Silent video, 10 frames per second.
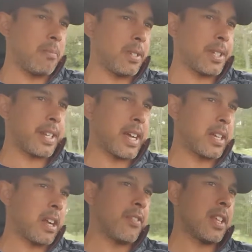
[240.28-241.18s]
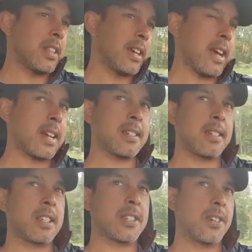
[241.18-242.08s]
mistaken, I think they
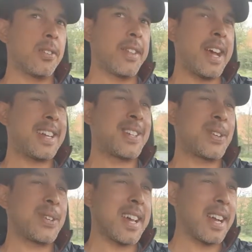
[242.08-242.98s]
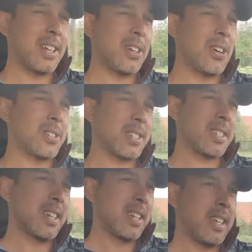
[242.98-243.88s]
actually sold the A2s at a loss
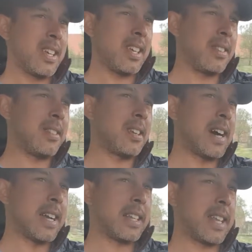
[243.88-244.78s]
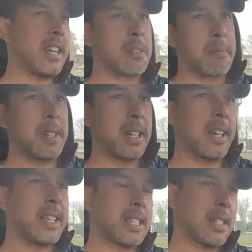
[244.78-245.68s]
in the United Kingdom, at
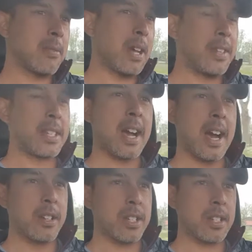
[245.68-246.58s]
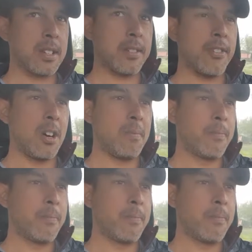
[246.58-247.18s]
least, where this car is from.